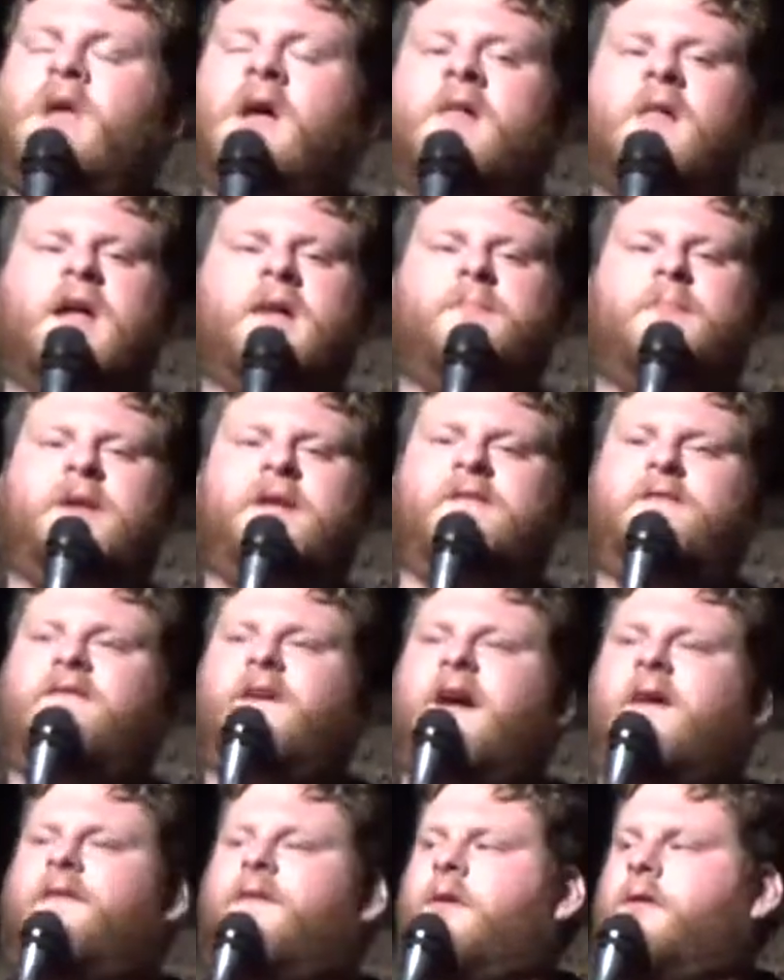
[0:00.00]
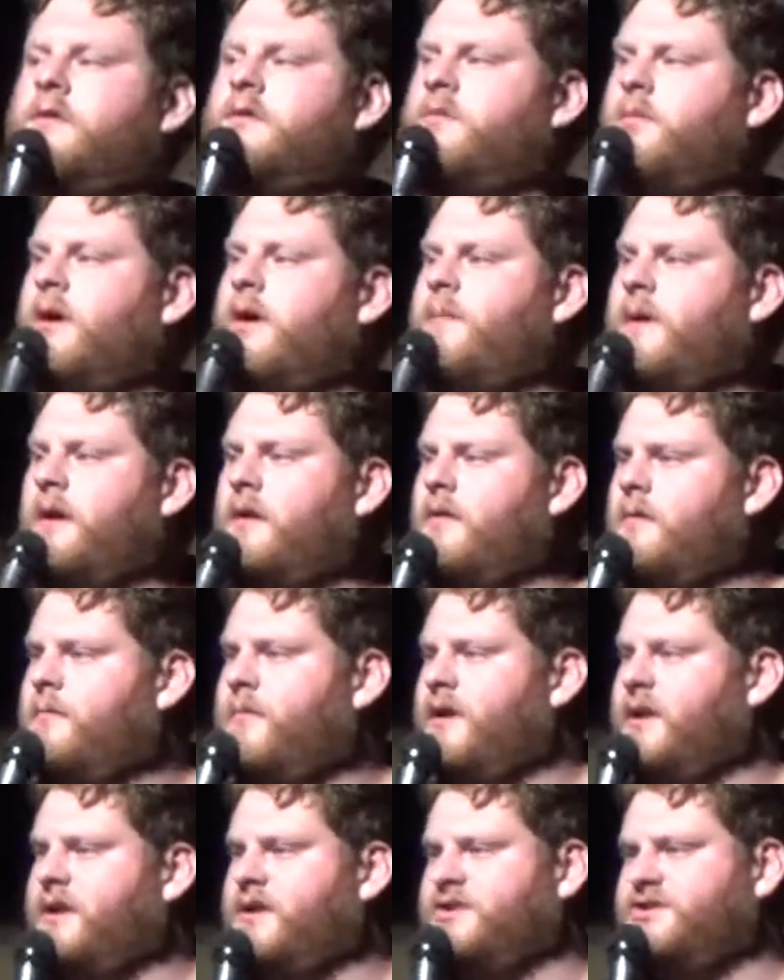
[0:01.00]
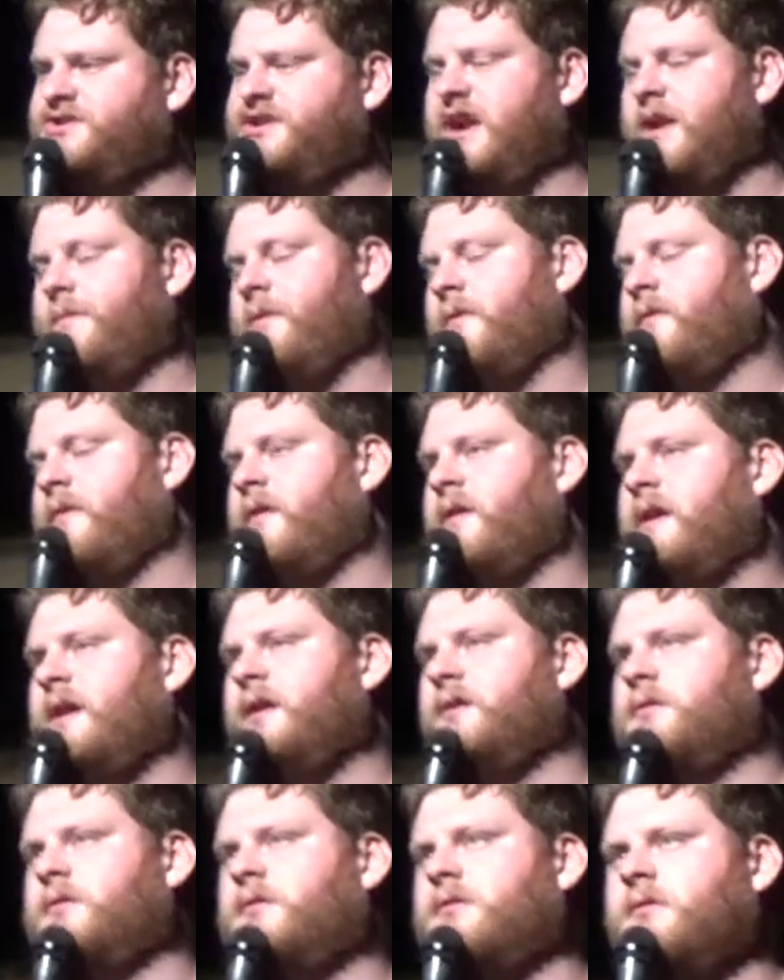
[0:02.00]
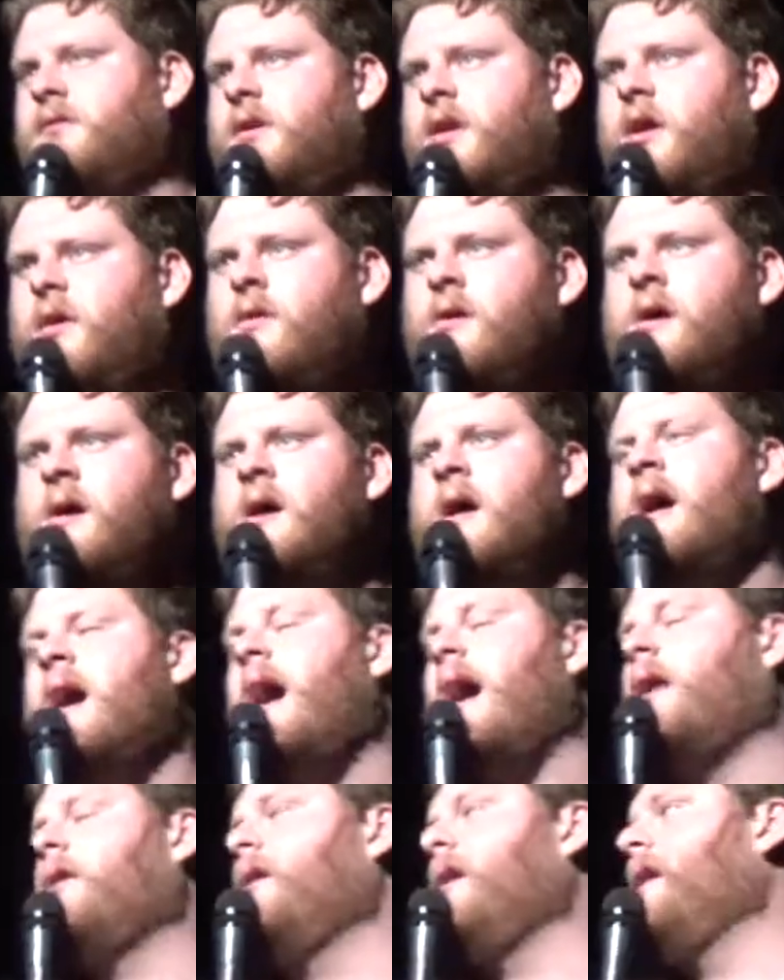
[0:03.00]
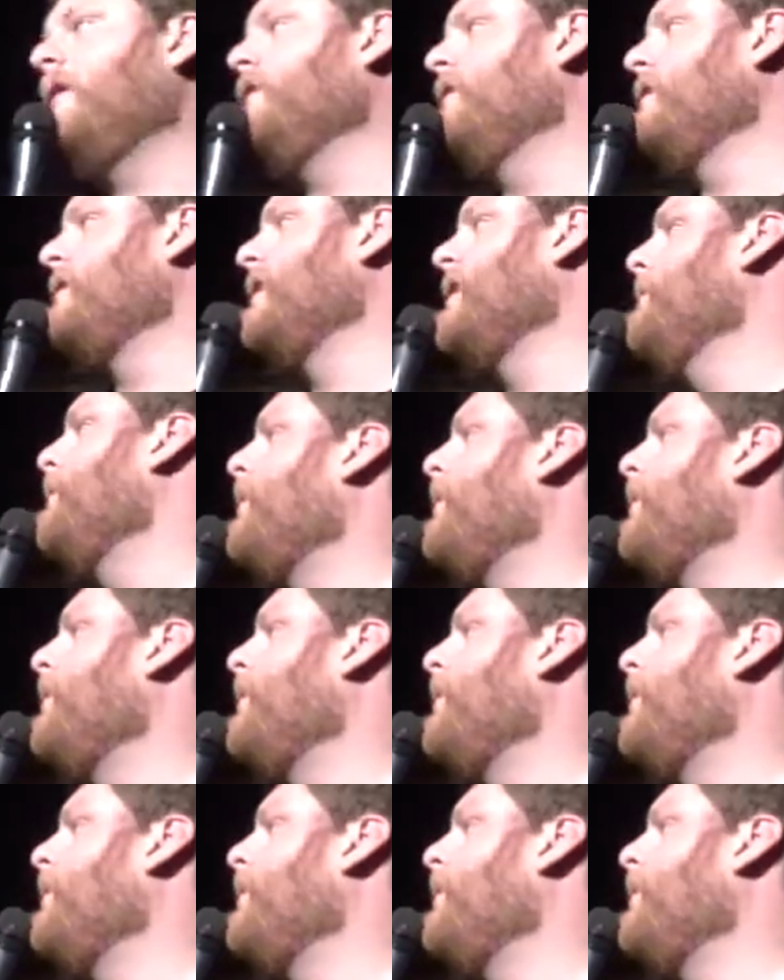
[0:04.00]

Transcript: I like being fat, though. It's way better than being in shape. It really is, you know? I don't have the same